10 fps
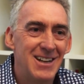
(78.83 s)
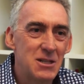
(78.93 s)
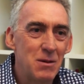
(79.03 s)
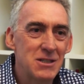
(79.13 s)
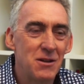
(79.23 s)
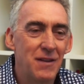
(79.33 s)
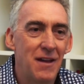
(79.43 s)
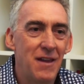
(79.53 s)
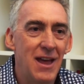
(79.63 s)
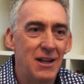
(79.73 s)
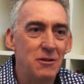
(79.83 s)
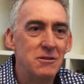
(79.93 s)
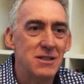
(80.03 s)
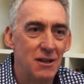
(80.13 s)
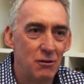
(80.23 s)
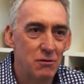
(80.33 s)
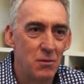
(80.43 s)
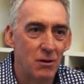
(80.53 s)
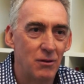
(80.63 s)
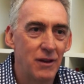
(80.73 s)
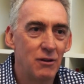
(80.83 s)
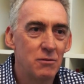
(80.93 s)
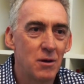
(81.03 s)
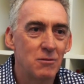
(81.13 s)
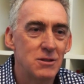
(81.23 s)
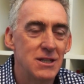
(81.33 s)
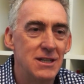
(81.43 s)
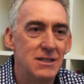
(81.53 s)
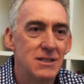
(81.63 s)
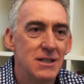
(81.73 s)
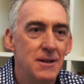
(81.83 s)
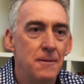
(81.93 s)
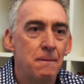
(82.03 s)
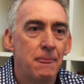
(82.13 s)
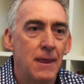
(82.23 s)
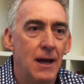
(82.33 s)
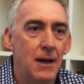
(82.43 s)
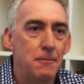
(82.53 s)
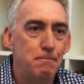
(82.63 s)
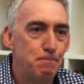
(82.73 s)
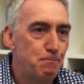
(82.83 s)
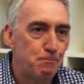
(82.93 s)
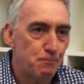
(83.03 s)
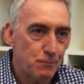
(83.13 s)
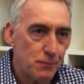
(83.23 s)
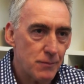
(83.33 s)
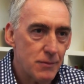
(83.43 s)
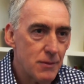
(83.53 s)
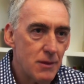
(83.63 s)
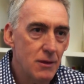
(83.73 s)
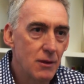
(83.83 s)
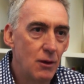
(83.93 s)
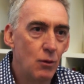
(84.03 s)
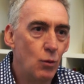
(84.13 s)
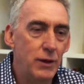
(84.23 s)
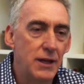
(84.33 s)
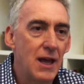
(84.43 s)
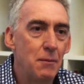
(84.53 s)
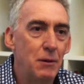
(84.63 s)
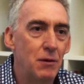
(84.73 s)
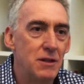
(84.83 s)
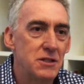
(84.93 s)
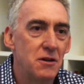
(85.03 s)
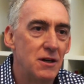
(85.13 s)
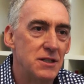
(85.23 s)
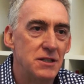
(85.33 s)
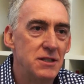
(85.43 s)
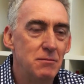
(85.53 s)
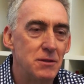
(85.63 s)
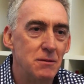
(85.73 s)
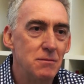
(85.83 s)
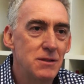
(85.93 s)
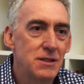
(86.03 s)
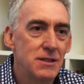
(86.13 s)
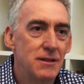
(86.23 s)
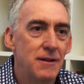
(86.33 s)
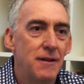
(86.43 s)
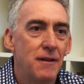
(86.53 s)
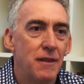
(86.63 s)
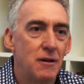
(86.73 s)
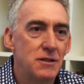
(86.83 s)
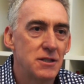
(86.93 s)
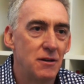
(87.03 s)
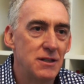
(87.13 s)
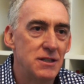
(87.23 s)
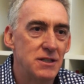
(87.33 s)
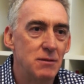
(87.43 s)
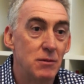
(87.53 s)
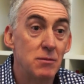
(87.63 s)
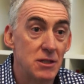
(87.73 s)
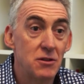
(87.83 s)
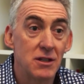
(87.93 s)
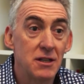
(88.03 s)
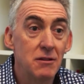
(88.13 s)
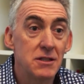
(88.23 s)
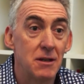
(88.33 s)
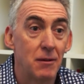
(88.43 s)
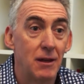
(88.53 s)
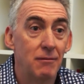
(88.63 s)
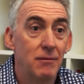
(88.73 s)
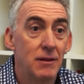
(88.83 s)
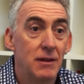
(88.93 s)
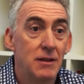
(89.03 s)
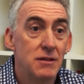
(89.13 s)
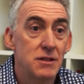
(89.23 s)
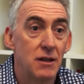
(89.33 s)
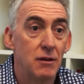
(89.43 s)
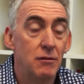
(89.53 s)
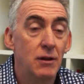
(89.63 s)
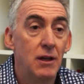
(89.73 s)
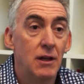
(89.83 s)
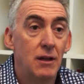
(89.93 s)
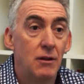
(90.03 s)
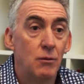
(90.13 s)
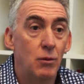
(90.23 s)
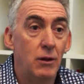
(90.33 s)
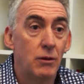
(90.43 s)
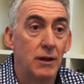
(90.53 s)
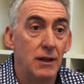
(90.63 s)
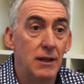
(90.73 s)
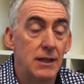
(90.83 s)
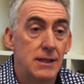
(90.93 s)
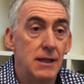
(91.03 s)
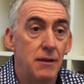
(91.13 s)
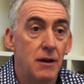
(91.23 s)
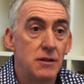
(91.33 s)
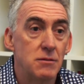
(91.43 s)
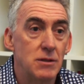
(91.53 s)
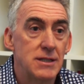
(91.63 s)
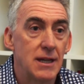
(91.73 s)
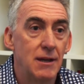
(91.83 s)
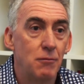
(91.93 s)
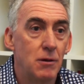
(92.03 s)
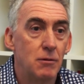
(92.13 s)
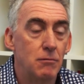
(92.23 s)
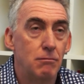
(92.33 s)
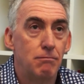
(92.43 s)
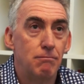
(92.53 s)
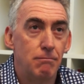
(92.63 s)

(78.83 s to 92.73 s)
Naturopaths, on the other hand, use the health model. The health model says when you come in with your signs and symptoms, those signs and symptoms are trying to tell you something. So we look at those and we say, well,